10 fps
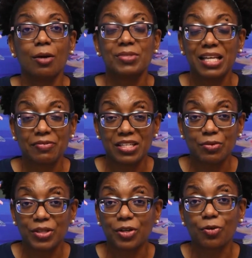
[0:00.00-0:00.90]
safety
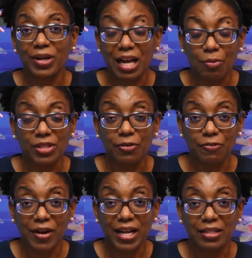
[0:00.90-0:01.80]
when they're going out with their
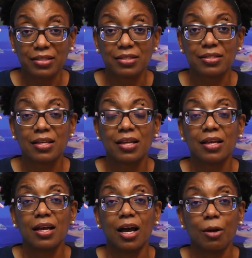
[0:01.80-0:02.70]
friends,
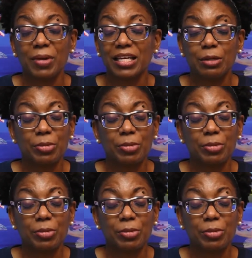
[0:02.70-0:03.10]
any